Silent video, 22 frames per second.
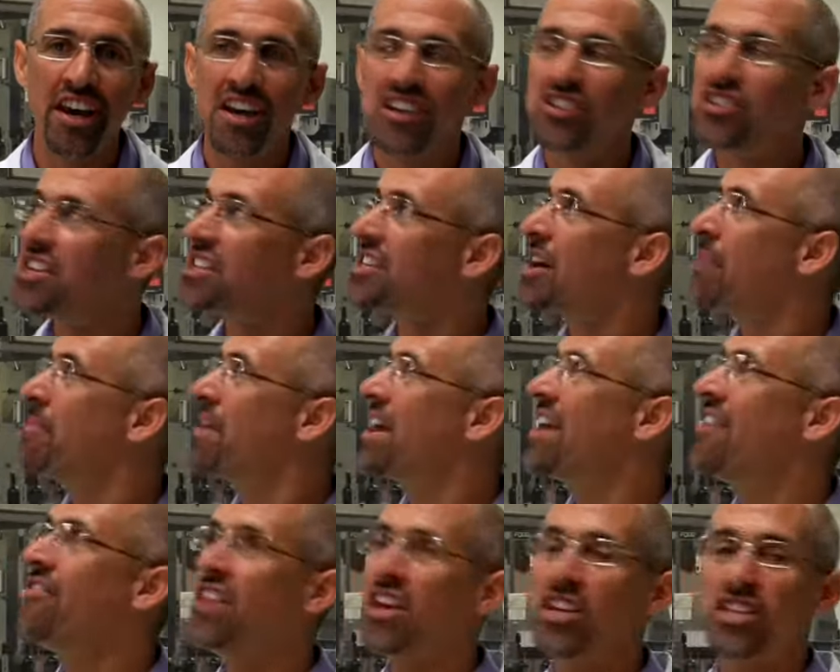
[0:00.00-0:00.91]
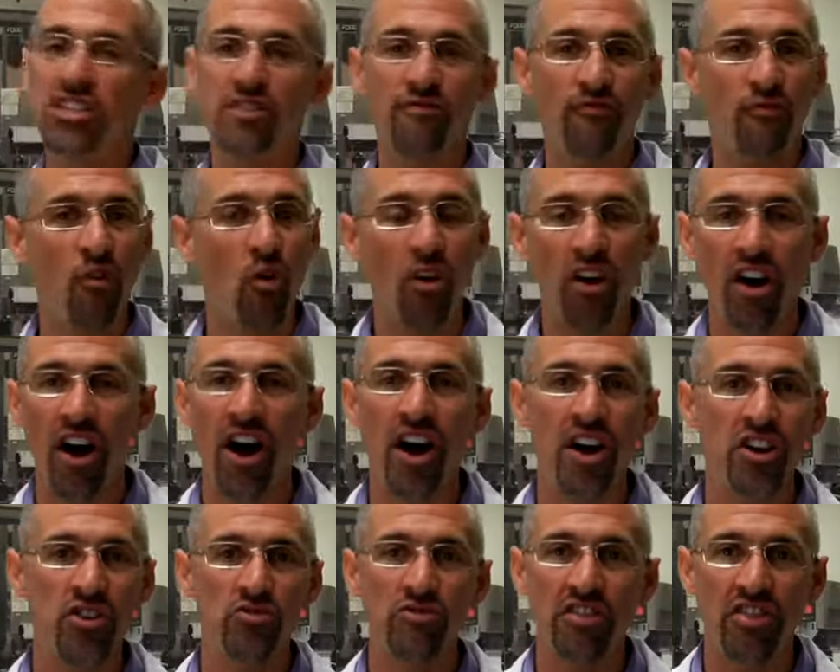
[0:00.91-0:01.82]
since I'm in this
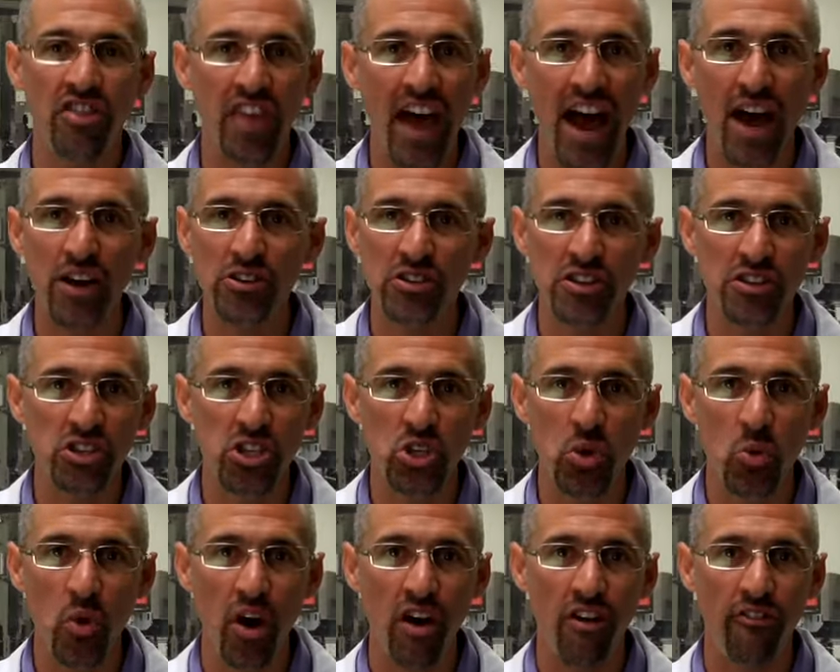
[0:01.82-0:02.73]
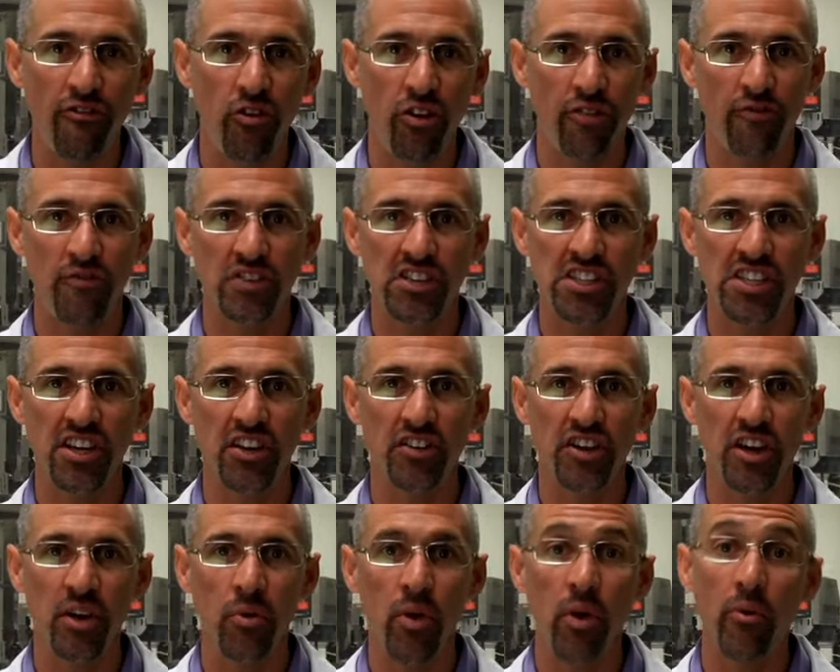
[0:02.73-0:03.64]
400,000 square foot
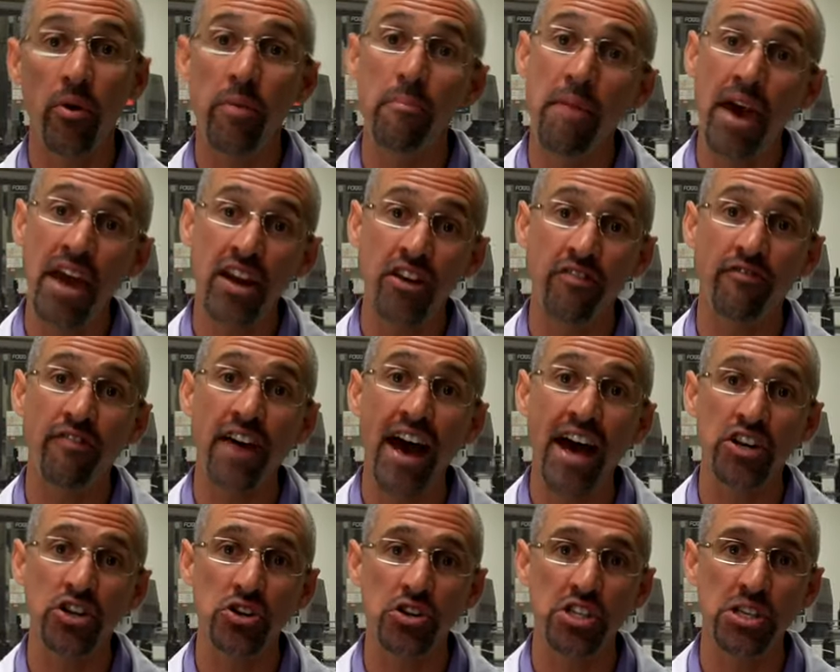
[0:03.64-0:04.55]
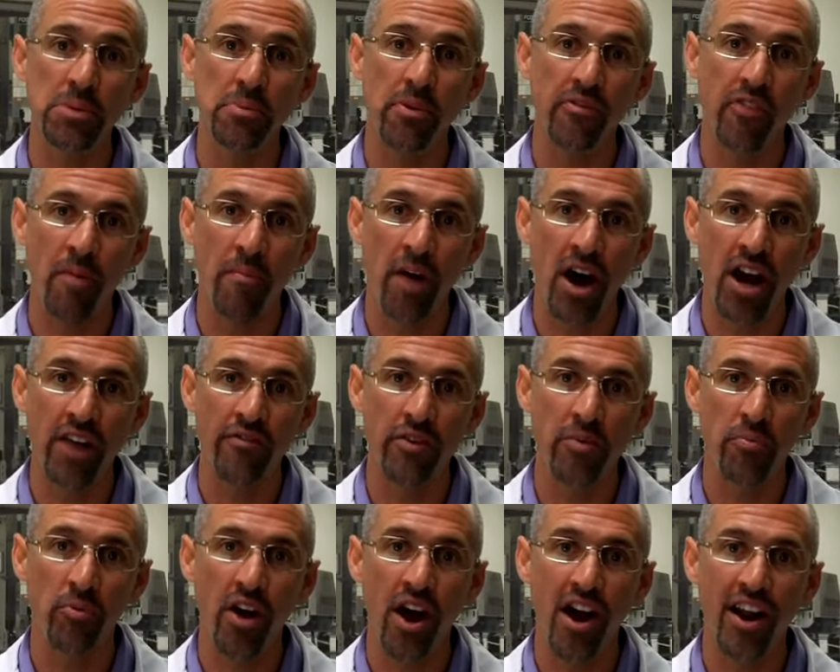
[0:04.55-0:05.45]
facility where we manufacture some of our MonaVie
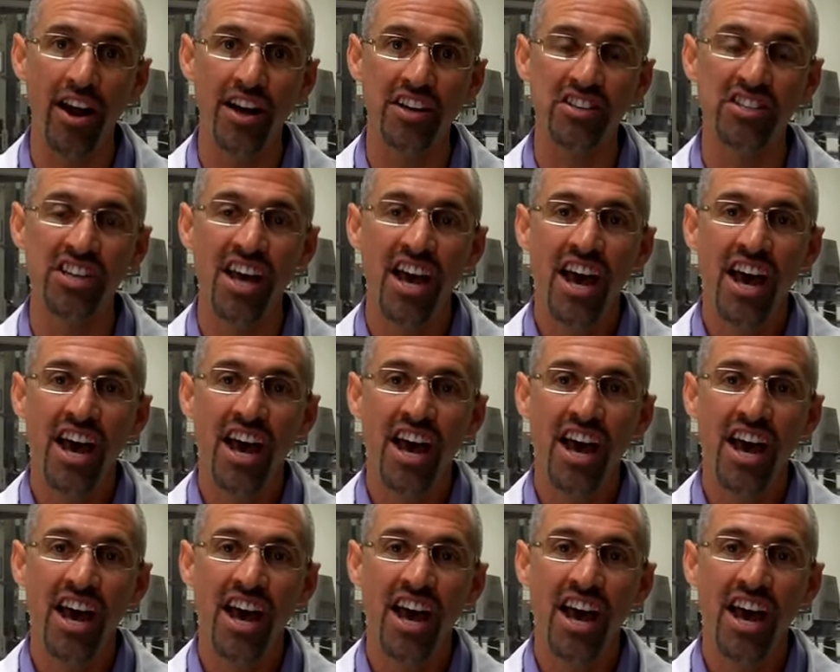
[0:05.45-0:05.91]
products